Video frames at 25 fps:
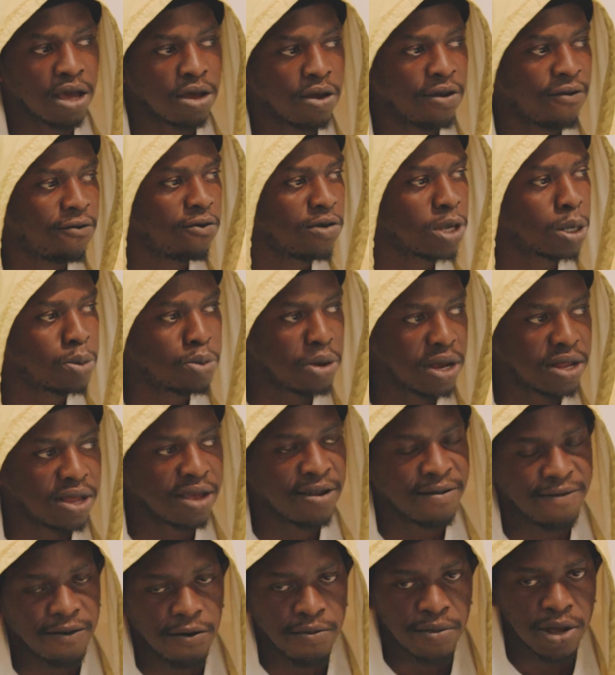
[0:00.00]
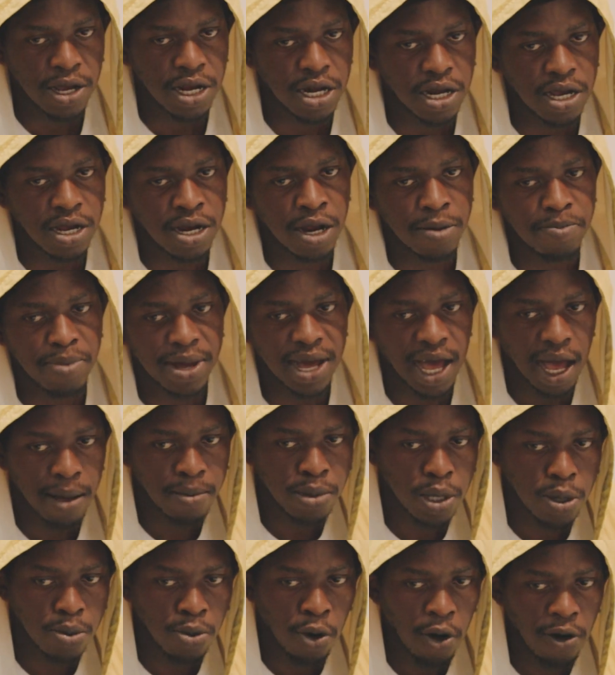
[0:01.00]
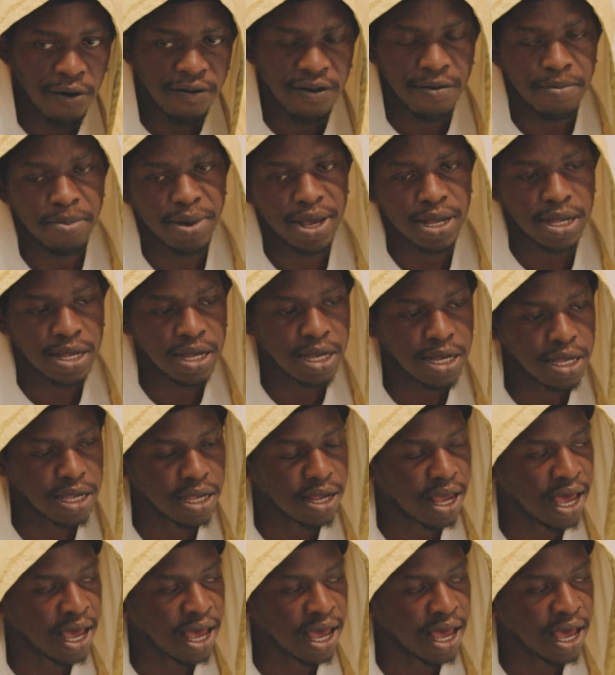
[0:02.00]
If we spread the information, it becomes more of a business,